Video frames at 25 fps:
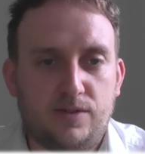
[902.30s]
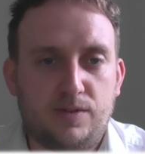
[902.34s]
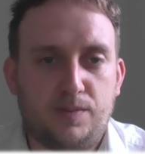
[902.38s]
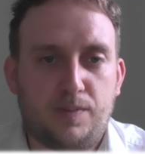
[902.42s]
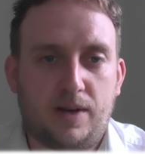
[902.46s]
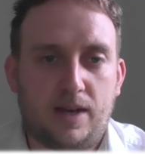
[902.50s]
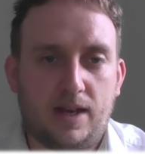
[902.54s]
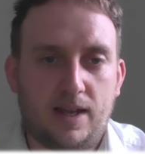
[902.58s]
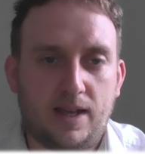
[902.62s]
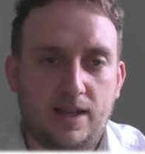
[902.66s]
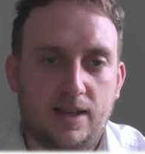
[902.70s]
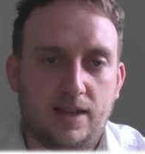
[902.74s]

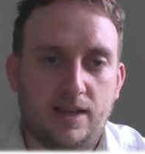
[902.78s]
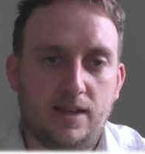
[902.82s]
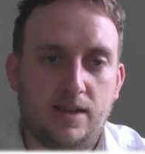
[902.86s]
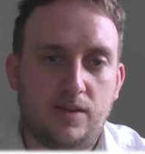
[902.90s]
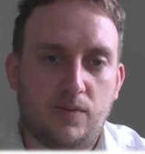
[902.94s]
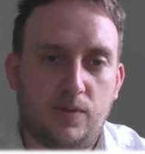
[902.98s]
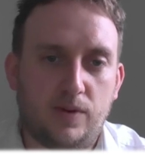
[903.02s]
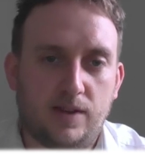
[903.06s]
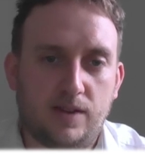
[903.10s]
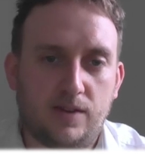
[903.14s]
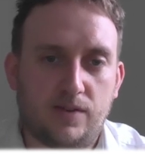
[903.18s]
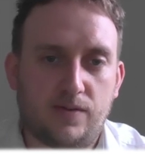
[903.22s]
playing
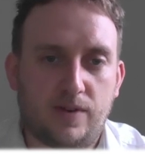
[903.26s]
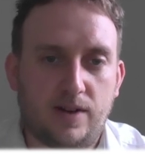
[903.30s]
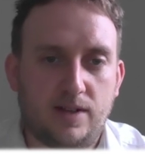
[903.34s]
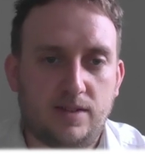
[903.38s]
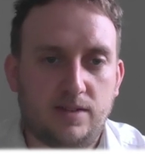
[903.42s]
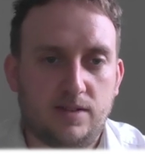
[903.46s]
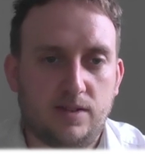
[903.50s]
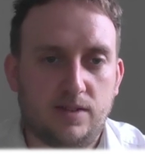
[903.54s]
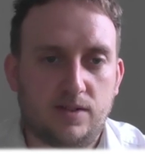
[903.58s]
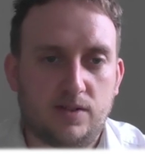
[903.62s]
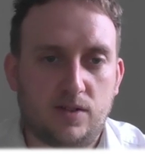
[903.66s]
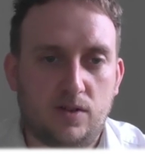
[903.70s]
with his
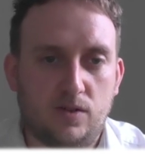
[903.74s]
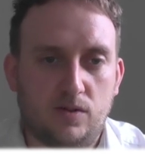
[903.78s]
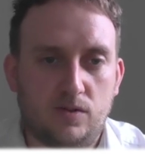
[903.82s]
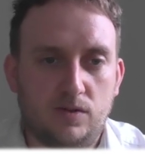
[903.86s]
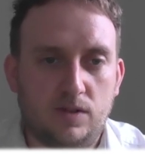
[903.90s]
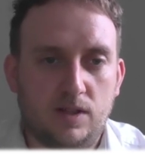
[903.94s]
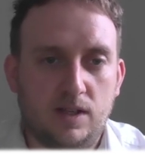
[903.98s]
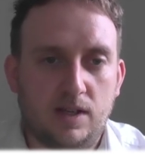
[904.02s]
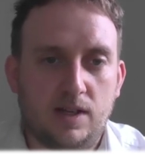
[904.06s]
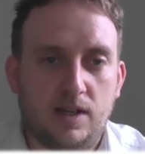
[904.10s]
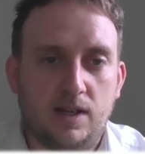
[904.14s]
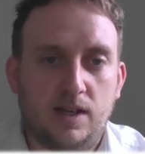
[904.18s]
friends at
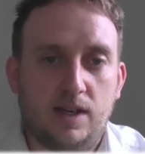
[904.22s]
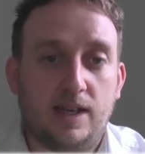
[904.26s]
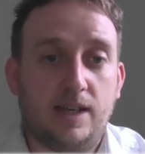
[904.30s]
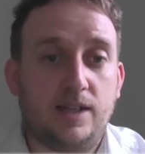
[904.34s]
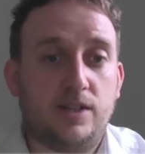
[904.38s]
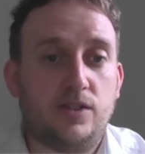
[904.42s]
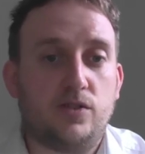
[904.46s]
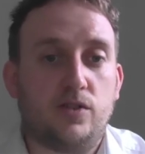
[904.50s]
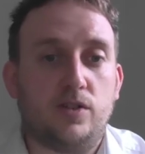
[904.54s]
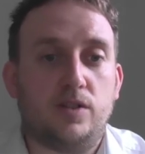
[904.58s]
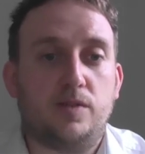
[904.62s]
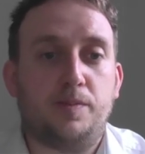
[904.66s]
school. He
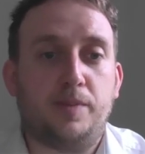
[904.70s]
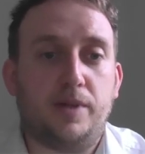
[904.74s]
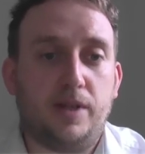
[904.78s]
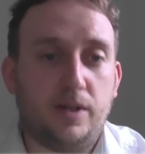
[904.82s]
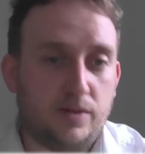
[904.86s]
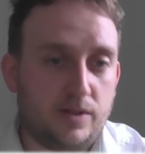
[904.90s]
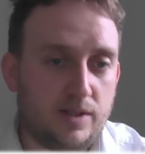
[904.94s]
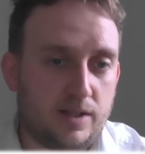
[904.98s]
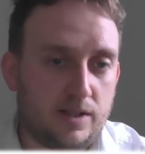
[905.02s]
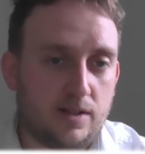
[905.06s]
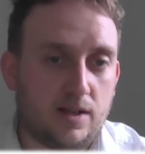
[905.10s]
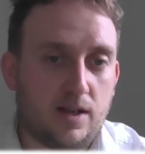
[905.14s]
enjoys
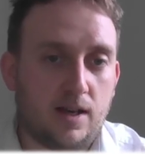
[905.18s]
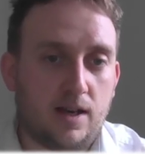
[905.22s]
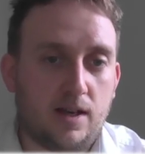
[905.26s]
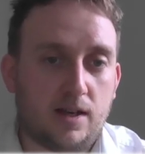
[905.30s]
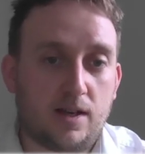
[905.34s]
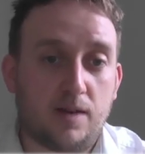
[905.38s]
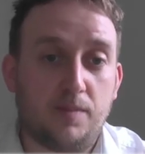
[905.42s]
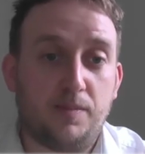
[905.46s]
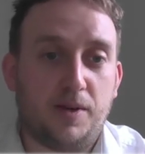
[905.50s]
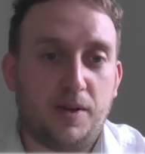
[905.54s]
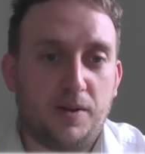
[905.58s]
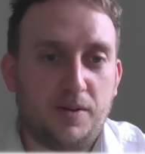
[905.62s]

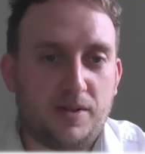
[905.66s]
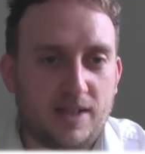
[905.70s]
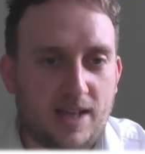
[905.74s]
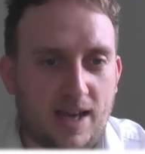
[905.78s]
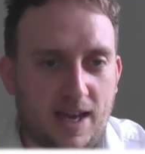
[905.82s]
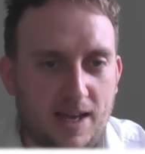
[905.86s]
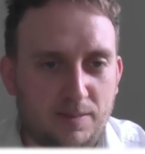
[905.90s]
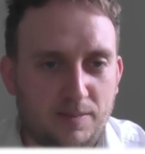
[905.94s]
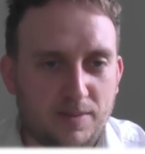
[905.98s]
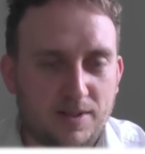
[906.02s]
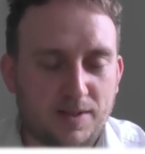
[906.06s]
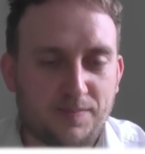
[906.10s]
computer
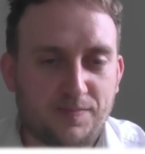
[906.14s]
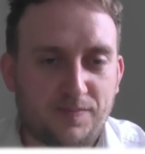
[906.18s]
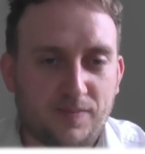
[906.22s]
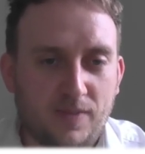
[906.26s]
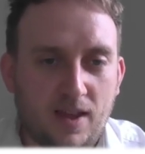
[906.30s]
games.